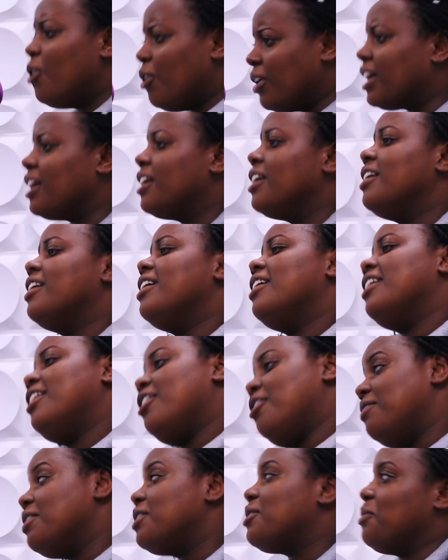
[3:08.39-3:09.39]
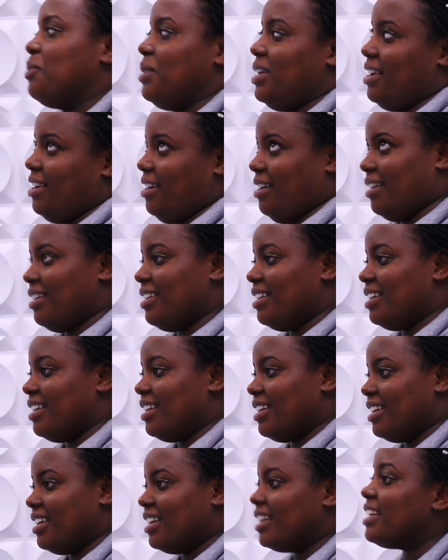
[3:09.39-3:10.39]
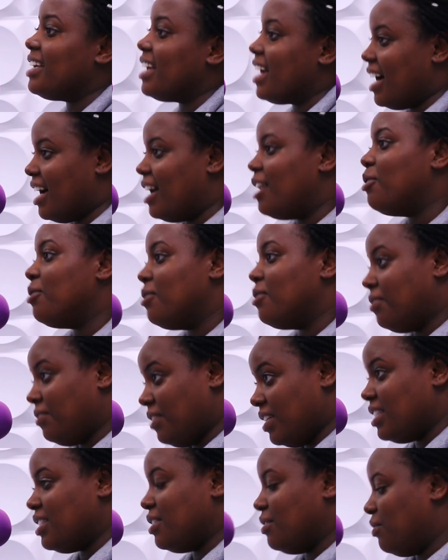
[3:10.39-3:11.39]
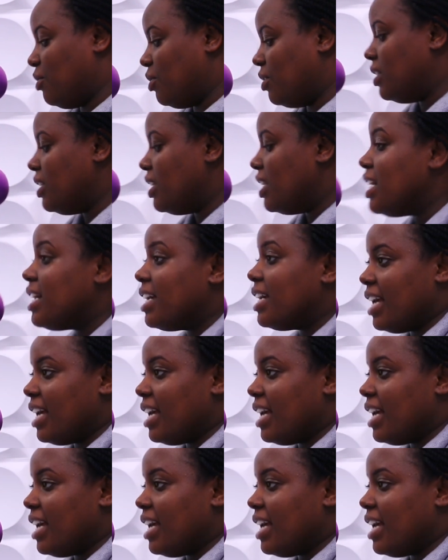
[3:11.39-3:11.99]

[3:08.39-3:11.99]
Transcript: Okay, over the weekend. Was that the Luo, Luo festival thing?